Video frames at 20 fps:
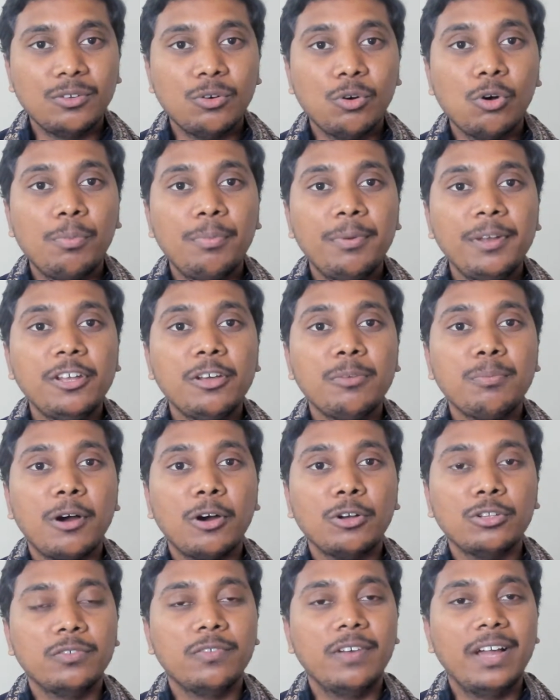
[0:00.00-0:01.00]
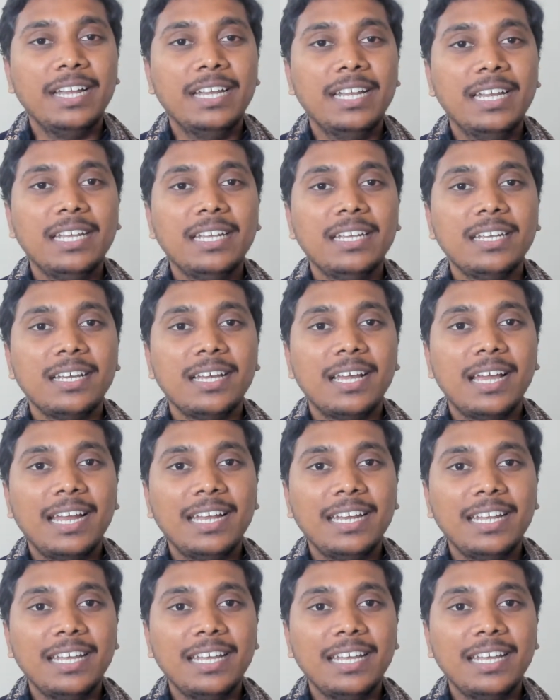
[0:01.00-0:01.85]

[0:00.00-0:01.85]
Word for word: Open your mouth widely and